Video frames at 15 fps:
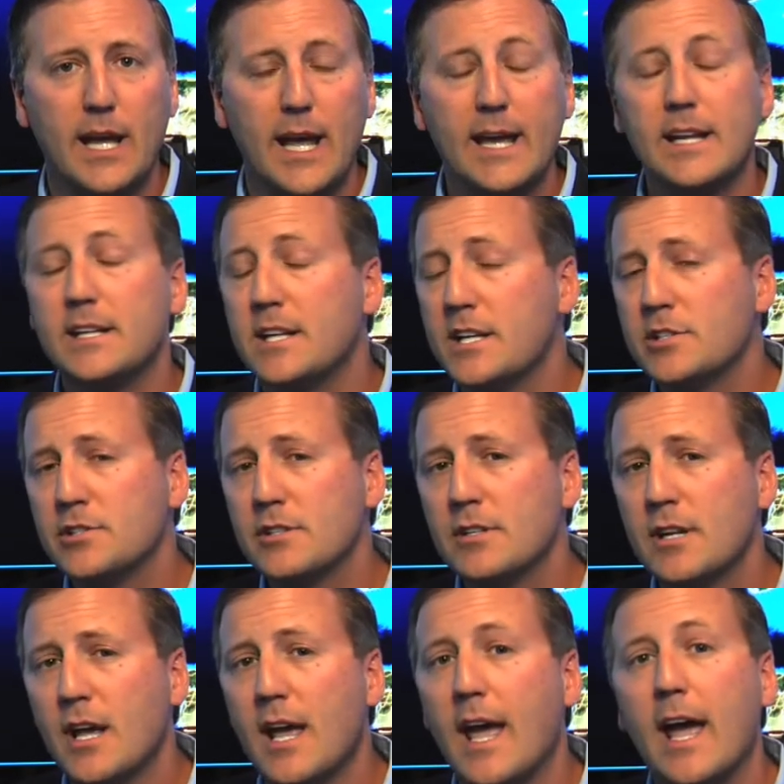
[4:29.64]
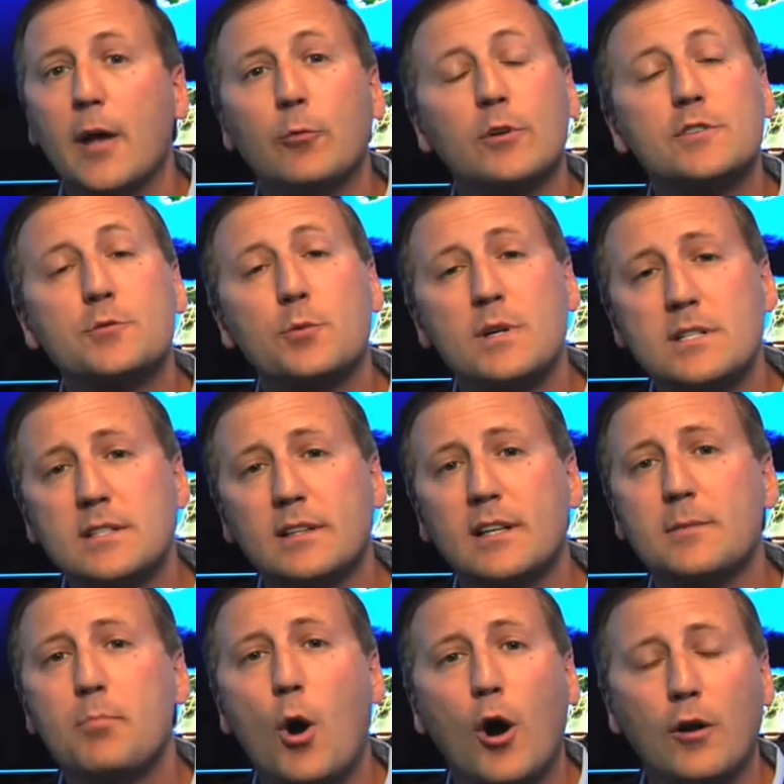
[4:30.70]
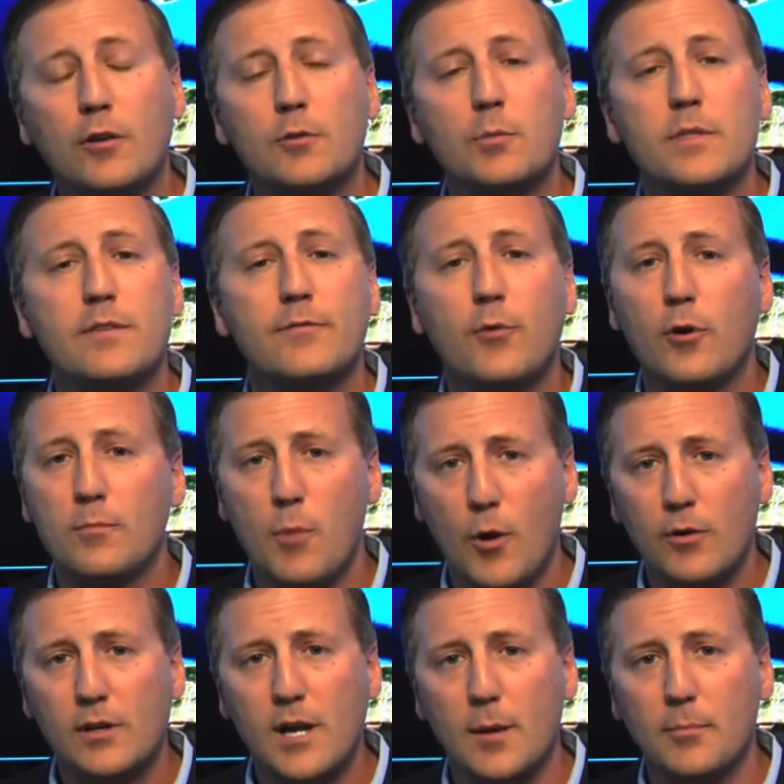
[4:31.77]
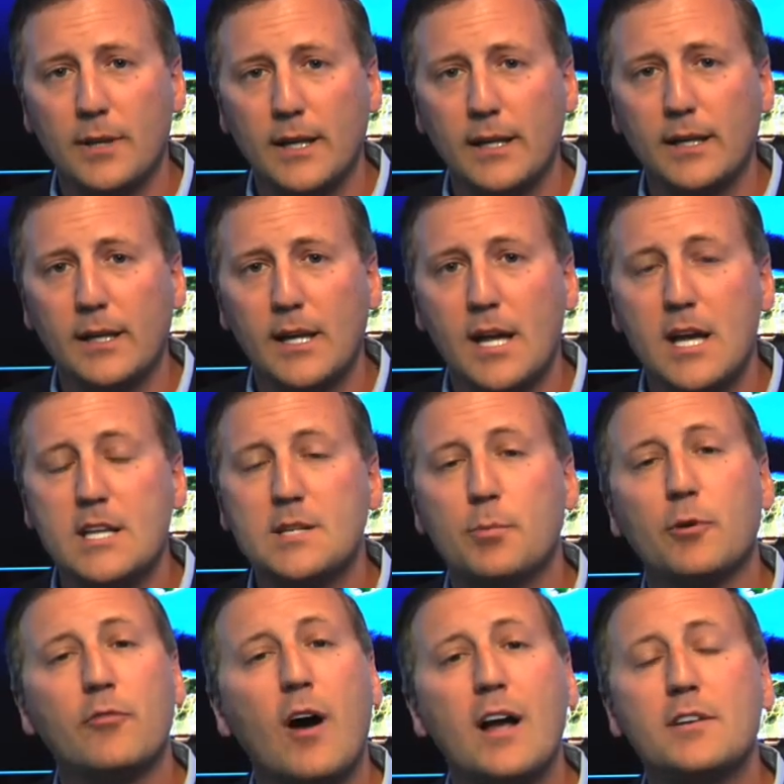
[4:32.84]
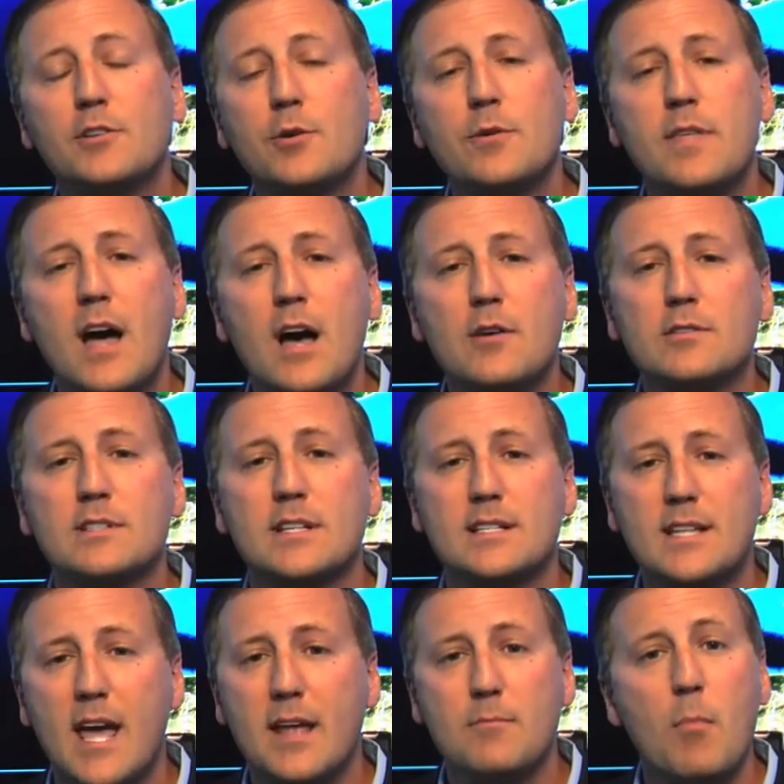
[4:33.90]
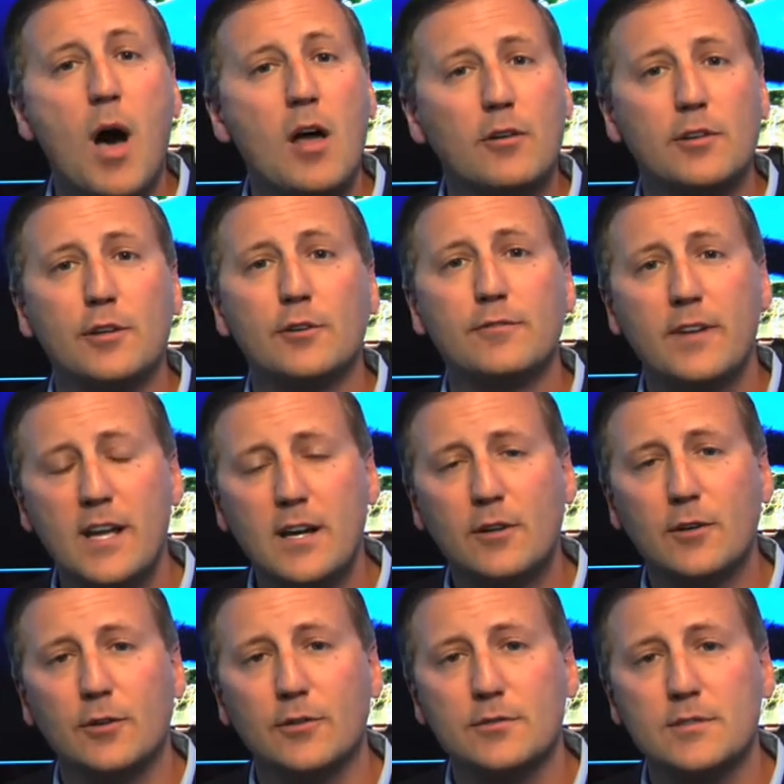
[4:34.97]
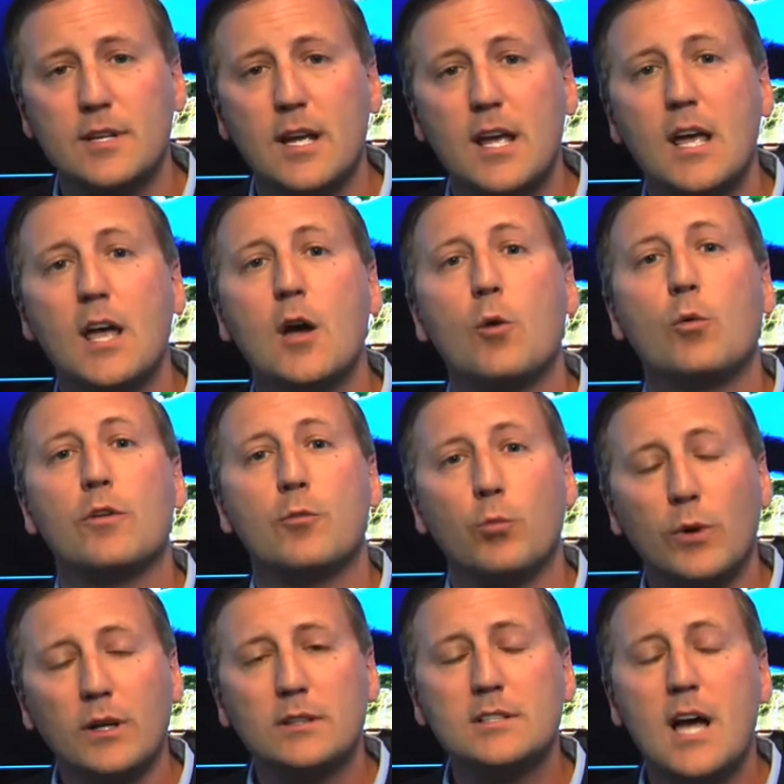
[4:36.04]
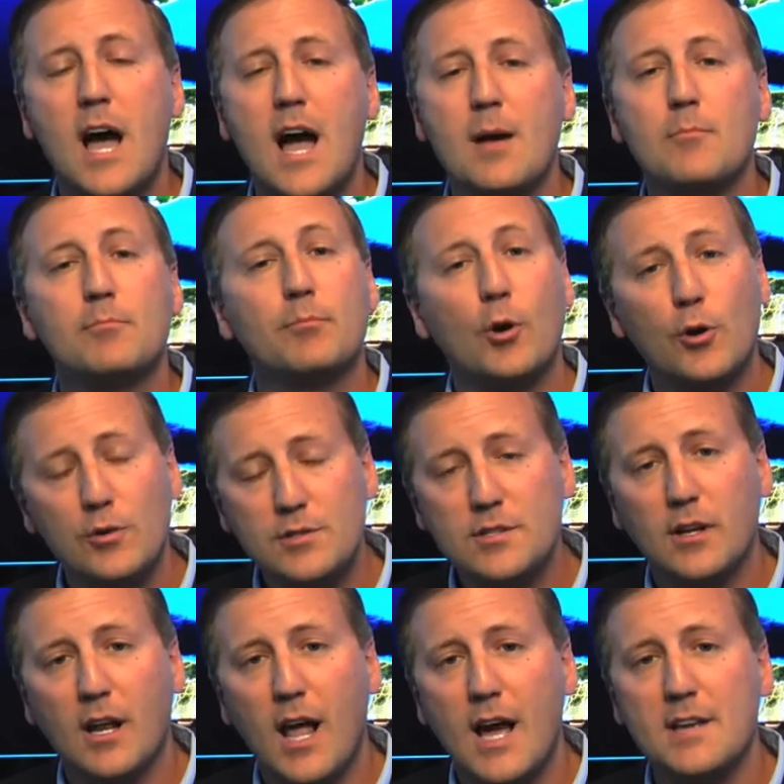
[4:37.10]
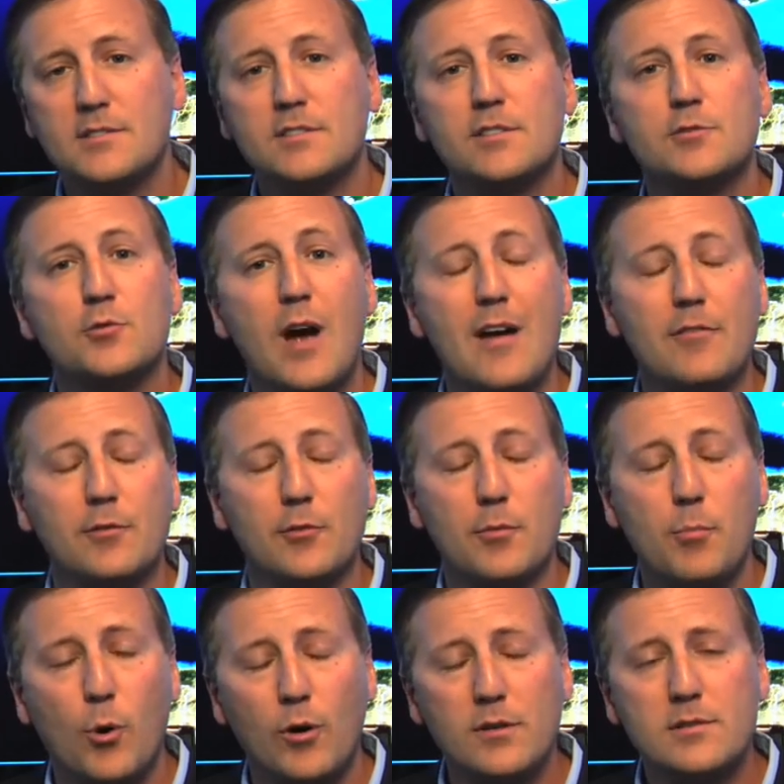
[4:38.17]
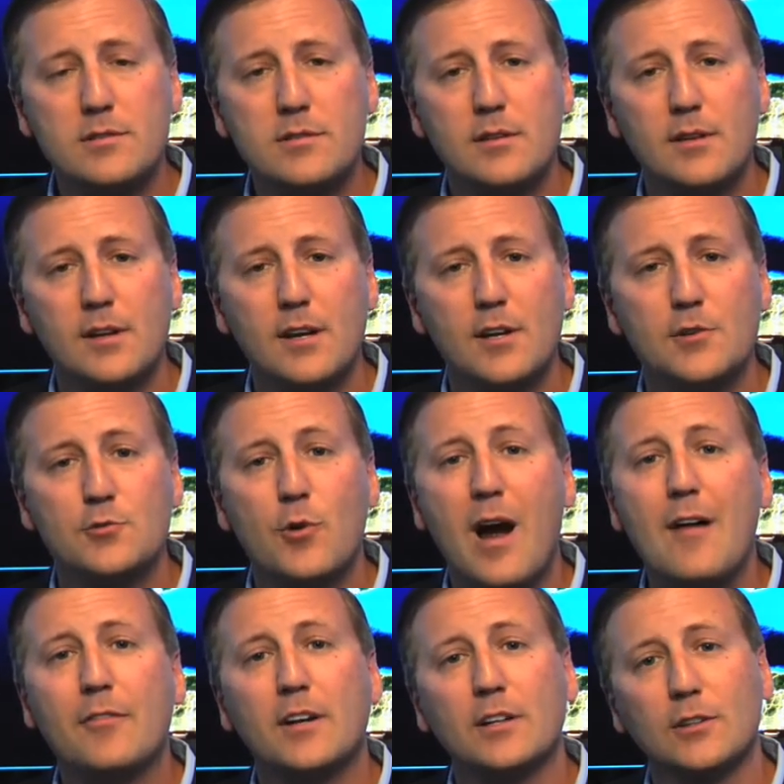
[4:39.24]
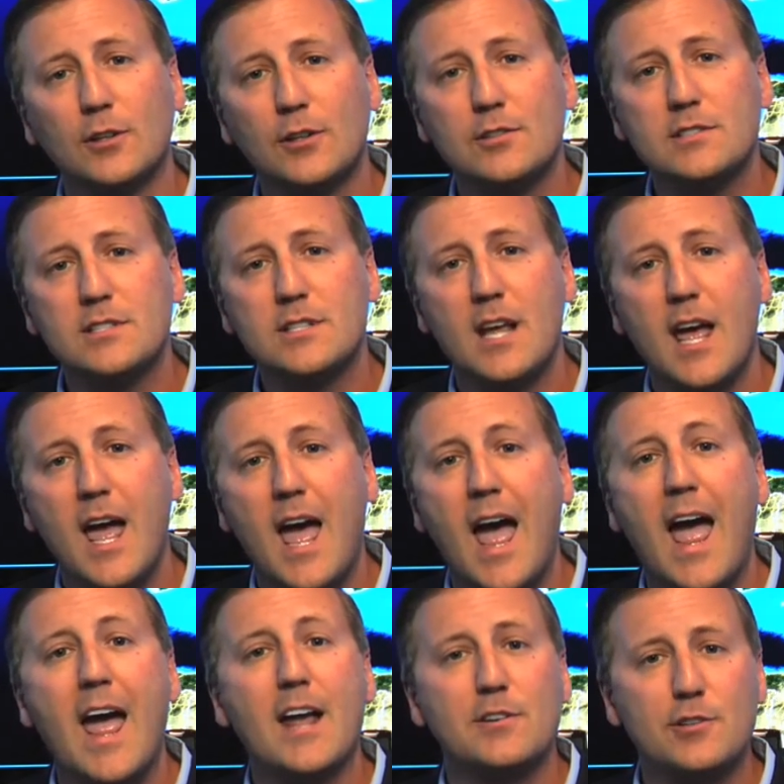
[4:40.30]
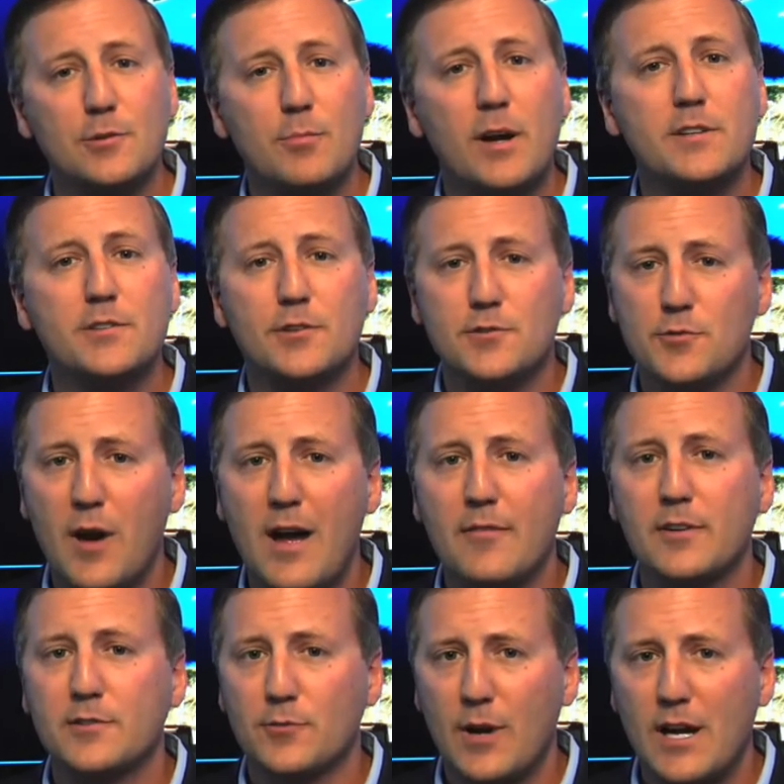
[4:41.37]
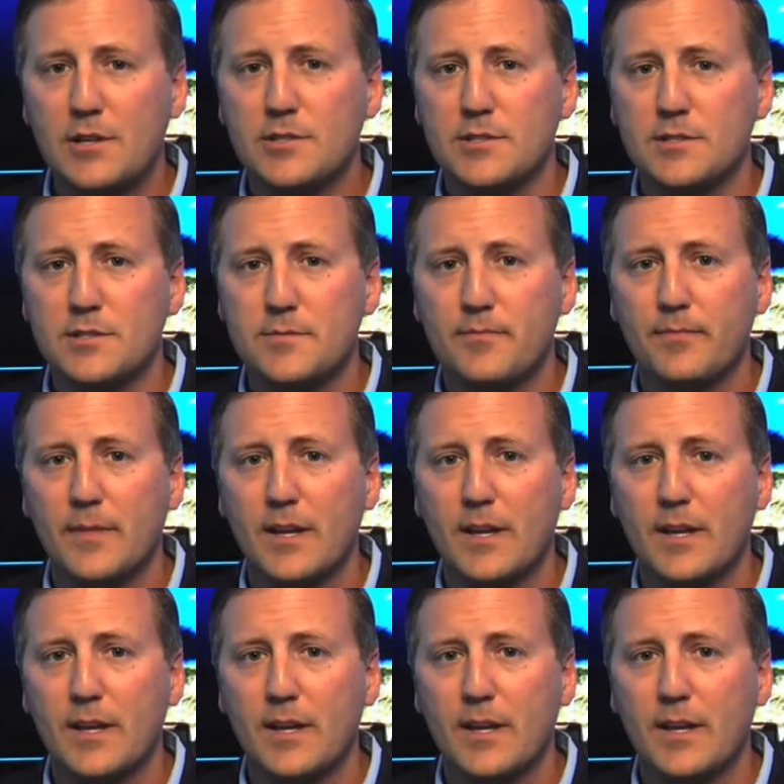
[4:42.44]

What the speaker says: In addition, INRIX recently partnered with the Ford Motor Company to provide 2010 model year vehicles with real-time personalized traffic reports, traffic alerts, and turn-by-turn driving directions.